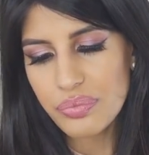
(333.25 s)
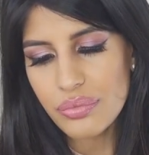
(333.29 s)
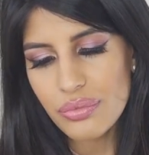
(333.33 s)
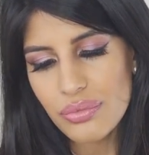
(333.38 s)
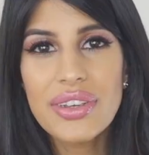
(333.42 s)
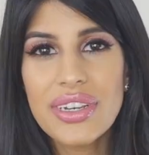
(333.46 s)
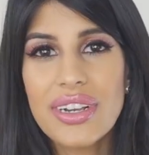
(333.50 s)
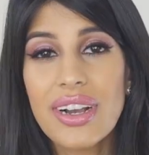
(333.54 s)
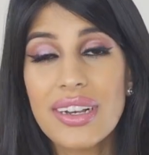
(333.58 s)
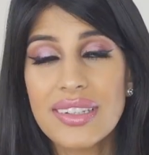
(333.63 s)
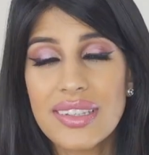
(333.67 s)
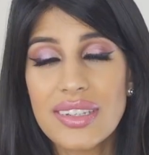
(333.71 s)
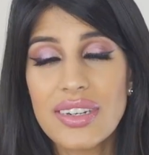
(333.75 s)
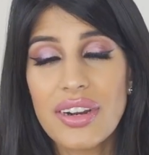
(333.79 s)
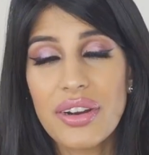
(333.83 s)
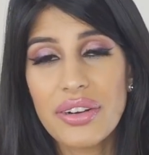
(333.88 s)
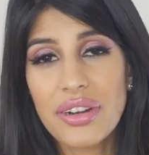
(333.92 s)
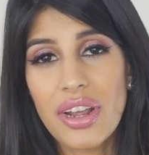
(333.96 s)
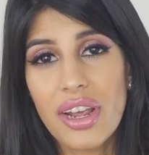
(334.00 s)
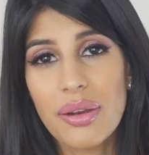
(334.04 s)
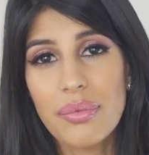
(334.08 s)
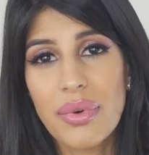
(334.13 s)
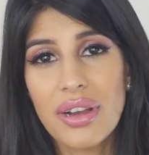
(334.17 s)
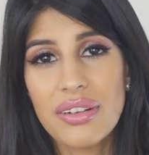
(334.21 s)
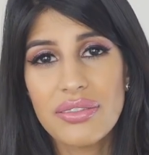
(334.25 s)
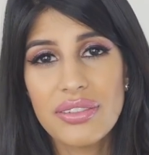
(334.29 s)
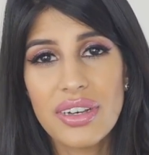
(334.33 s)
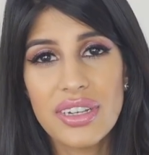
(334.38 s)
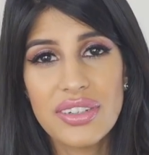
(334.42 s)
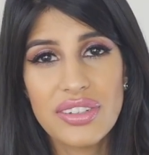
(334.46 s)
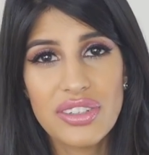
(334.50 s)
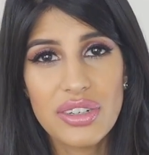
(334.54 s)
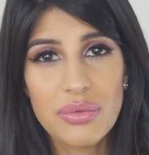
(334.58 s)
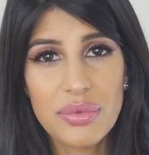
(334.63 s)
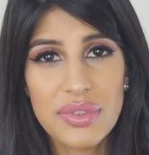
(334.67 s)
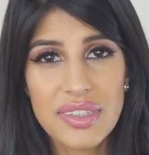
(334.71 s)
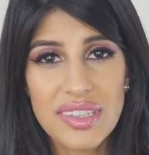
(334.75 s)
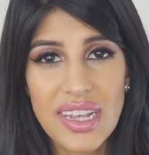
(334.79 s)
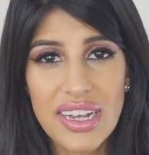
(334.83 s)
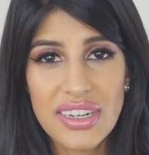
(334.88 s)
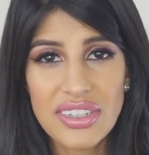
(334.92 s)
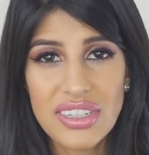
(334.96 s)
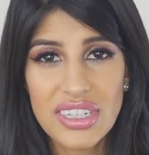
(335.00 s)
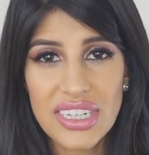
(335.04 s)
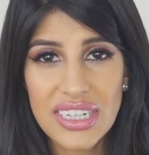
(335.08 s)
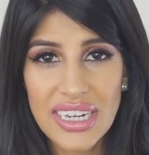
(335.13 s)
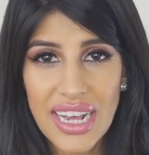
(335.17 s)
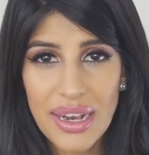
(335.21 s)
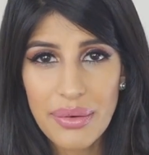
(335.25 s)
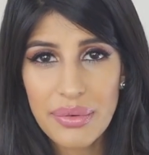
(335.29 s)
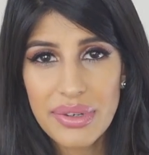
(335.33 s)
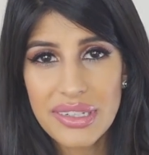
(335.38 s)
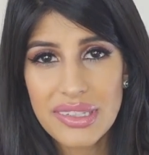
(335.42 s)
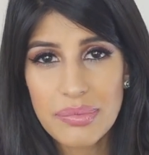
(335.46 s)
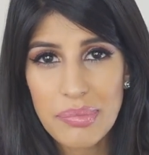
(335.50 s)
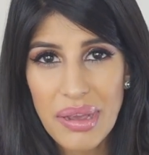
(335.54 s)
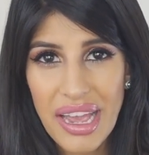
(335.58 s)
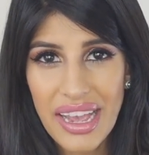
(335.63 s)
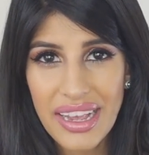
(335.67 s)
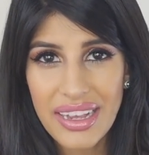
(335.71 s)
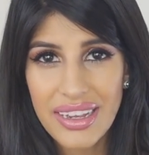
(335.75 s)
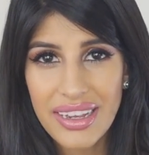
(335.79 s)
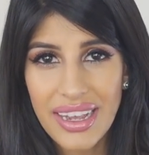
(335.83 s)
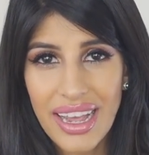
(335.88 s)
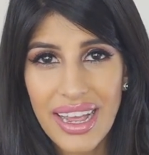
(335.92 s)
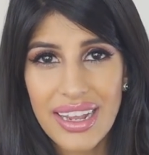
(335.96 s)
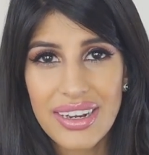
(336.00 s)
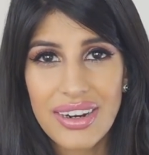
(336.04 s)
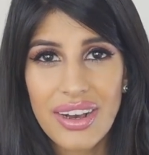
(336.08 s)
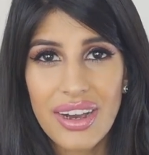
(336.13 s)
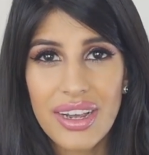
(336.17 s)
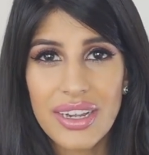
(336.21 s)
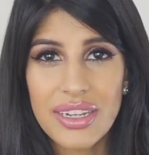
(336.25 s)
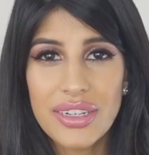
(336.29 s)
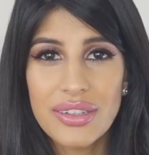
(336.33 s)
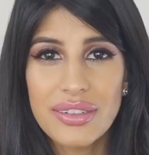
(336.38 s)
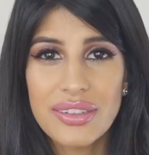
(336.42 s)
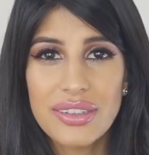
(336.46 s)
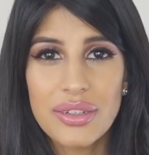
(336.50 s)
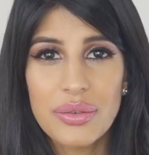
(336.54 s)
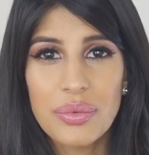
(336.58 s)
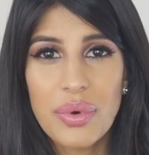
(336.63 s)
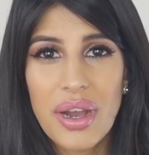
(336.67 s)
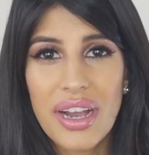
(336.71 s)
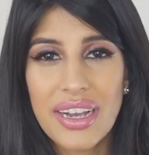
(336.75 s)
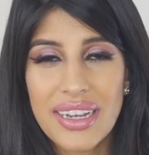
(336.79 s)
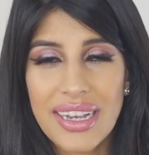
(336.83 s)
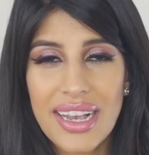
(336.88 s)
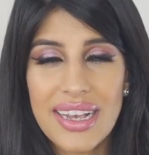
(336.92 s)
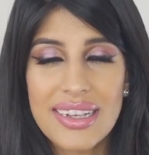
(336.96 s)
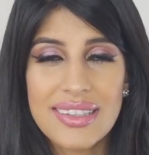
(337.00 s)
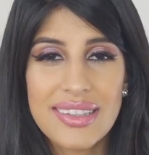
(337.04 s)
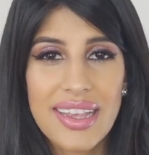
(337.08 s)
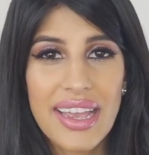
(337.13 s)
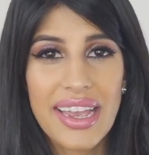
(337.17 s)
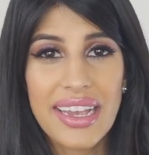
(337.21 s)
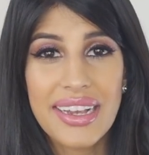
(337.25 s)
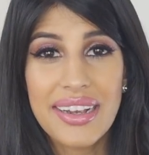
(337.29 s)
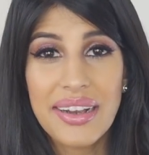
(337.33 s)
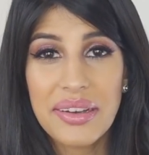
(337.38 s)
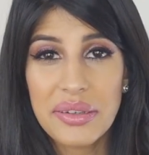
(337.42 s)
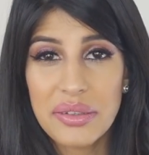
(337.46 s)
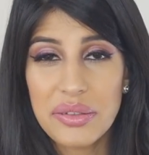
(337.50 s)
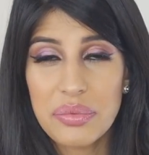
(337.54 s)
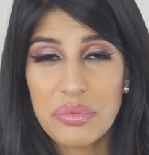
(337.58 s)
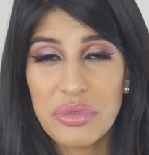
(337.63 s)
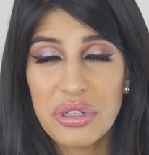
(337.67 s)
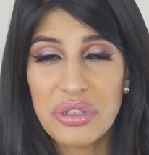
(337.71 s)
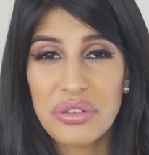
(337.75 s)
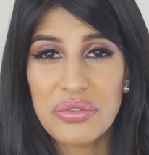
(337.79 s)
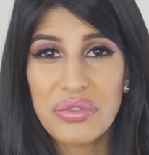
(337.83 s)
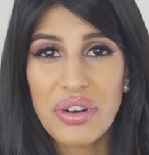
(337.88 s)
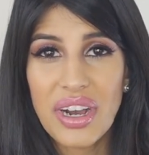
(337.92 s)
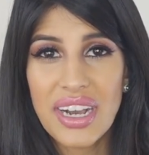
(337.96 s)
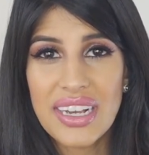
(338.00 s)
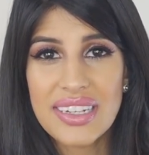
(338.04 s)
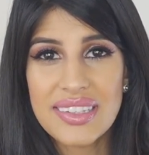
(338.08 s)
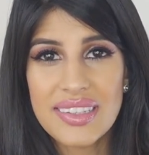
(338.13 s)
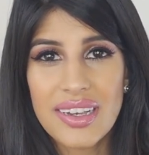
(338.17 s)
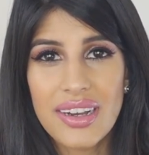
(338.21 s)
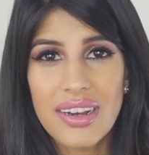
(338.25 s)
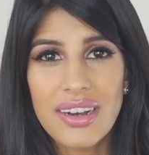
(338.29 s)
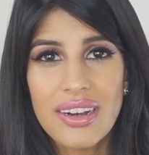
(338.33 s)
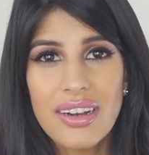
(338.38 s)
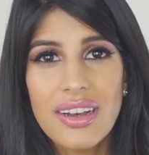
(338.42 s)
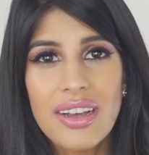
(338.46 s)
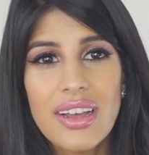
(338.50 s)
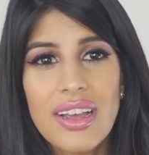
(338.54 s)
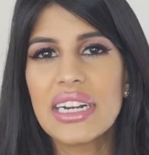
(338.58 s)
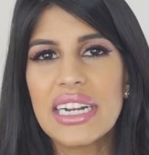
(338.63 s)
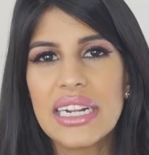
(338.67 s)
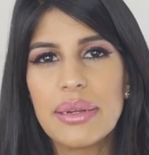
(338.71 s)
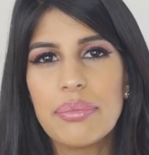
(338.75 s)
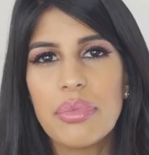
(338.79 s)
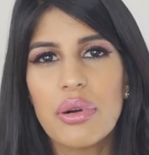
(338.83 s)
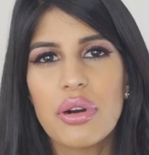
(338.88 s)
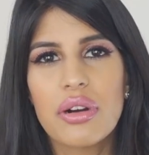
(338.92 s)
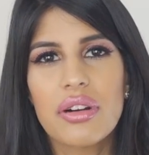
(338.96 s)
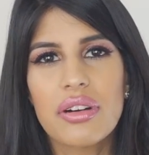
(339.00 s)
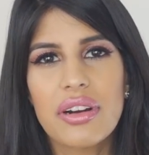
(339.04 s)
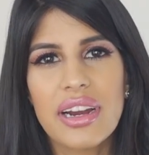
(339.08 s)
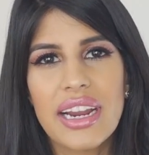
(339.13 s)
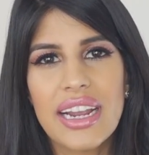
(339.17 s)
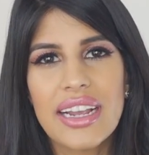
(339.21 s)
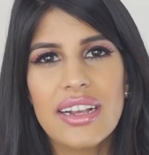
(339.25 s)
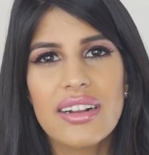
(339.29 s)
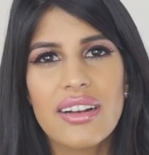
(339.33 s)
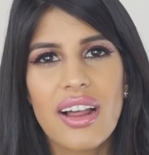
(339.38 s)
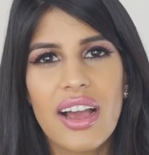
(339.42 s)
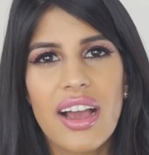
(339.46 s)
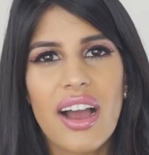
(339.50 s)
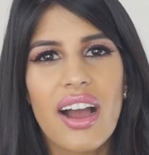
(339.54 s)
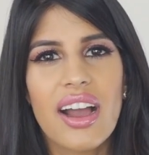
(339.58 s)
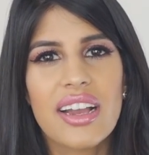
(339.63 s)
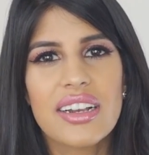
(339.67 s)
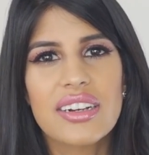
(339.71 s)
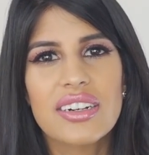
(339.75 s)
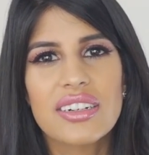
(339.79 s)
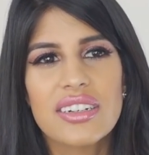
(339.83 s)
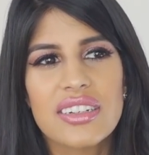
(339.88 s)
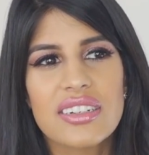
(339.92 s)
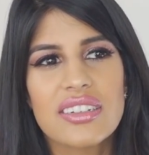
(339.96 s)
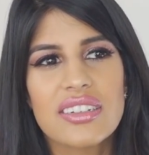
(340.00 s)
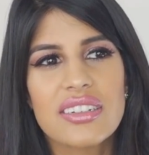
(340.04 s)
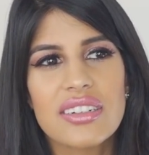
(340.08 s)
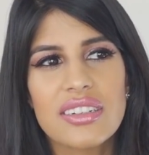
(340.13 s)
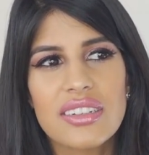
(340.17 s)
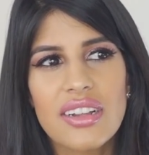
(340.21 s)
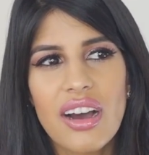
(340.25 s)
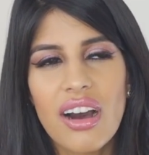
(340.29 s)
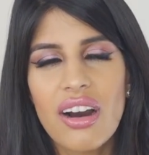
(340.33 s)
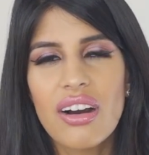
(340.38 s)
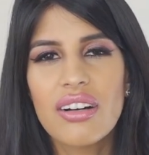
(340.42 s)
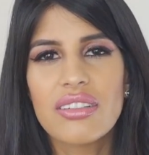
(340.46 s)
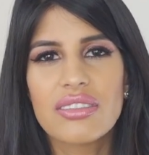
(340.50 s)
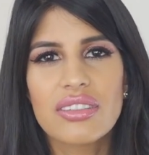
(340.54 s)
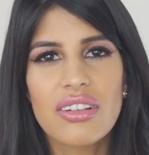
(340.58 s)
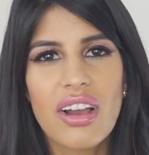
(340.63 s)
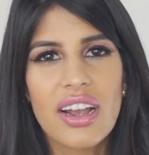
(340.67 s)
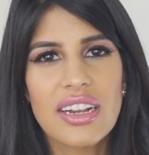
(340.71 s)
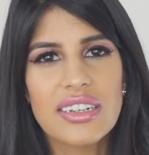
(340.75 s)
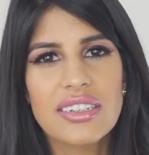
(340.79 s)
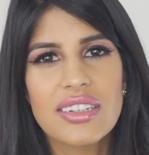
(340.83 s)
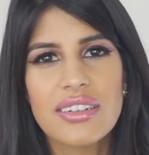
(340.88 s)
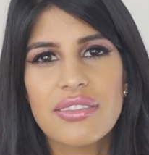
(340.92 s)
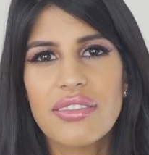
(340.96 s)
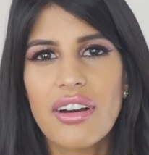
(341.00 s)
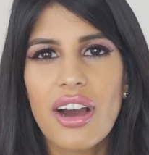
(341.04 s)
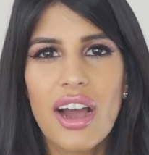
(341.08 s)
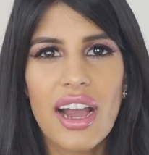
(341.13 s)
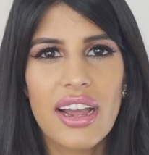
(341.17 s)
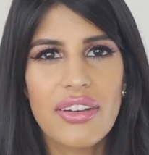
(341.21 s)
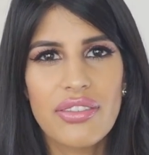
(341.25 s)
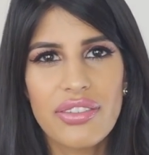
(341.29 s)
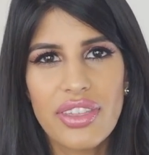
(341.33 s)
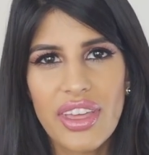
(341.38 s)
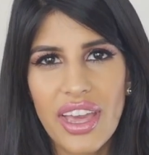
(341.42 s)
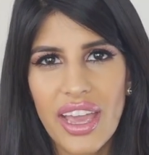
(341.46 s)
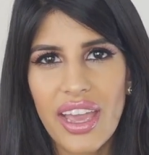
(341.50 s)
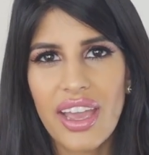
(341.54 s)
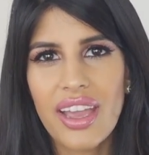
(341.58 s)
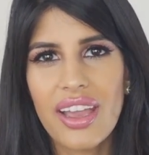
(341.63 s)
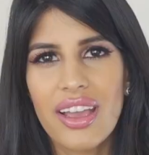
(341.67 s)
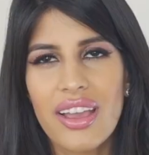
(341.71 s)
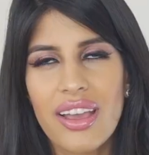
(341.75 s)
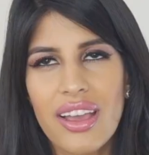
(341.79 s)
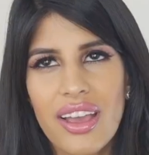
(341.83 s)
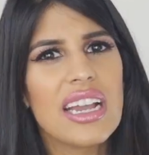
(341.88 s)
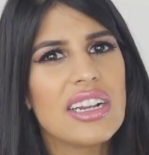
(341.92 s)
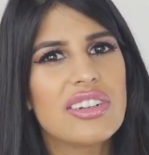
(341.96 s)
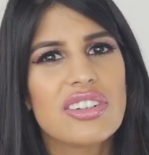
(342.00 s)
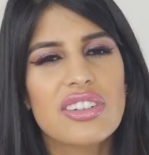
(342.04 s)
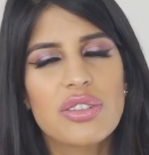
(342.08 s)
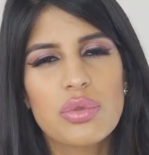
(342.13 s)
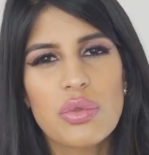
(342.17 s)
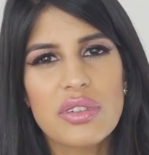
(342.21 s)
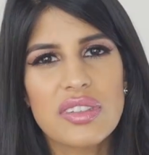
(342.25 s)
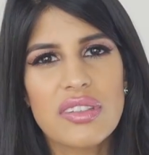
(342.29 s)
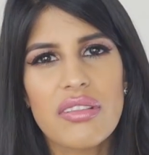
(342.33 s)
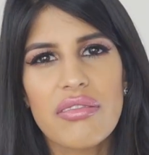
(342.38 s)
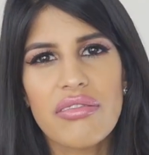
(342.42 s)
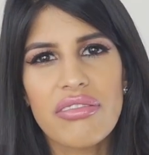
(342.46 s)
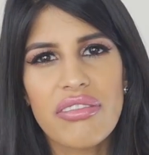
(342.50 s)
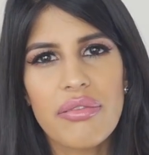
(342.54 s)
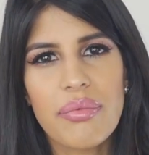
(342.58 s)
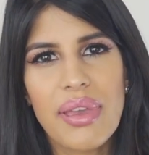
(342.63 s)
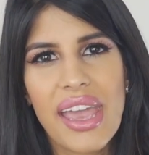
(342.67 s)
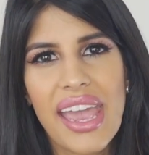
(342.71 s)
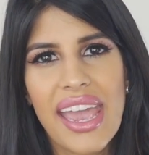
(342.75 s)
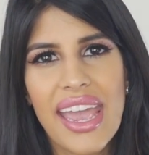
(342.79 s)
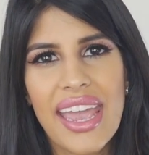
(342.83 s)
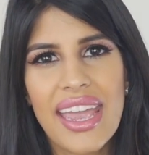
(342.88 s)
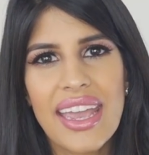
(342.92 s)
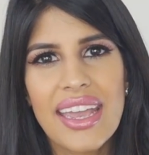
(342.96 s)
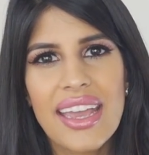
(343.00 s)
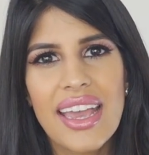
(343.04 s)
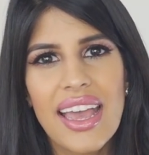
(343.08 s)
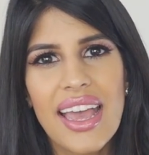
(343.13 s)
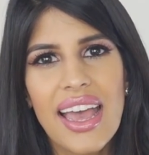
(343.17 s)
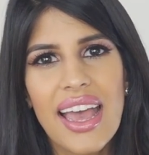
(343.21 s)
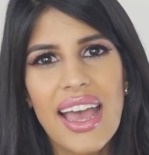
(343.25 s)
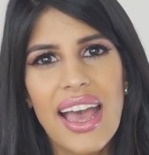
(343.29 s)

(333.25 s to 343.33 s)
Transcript: For you guys that don't know, my first job was actually NatWest Bank, and I used to work as a customer advisor. Really boring. Like, I couldn't do the whole 9 to 5 thing. It just wasn't for me.